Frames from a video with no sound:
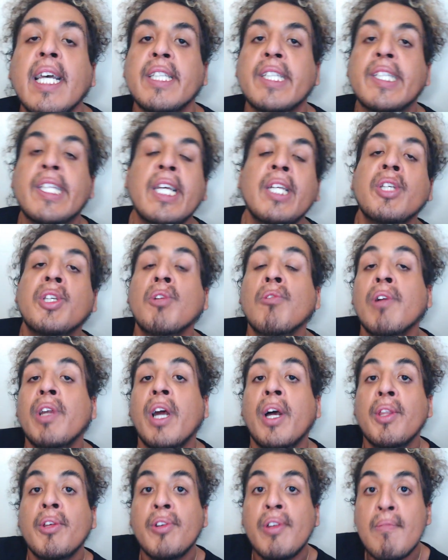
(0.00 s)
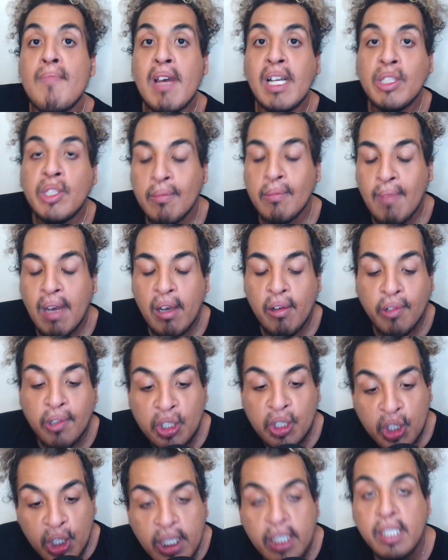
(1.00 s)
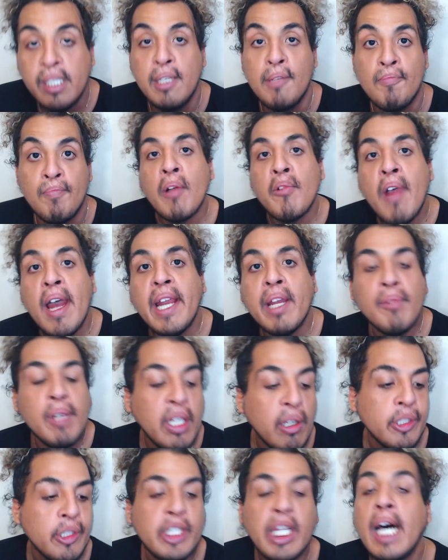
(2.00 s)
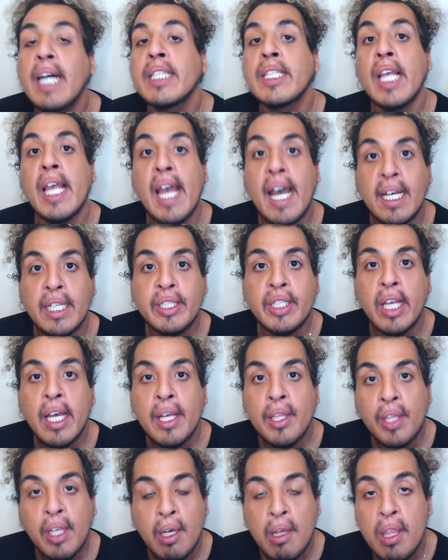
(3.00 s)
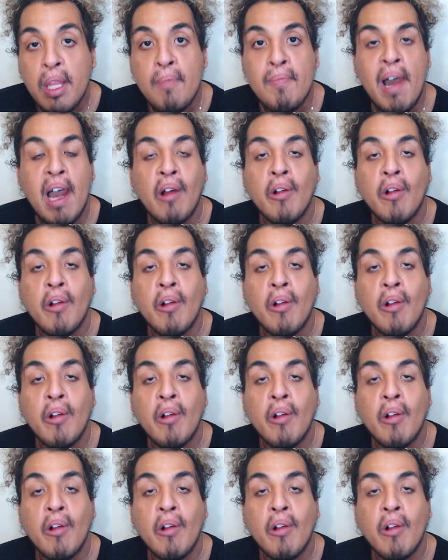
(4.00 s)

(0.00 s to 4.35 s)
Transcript: he gets sent to another dimension by Urashiki. Now, granted, we know Sasuke has the, the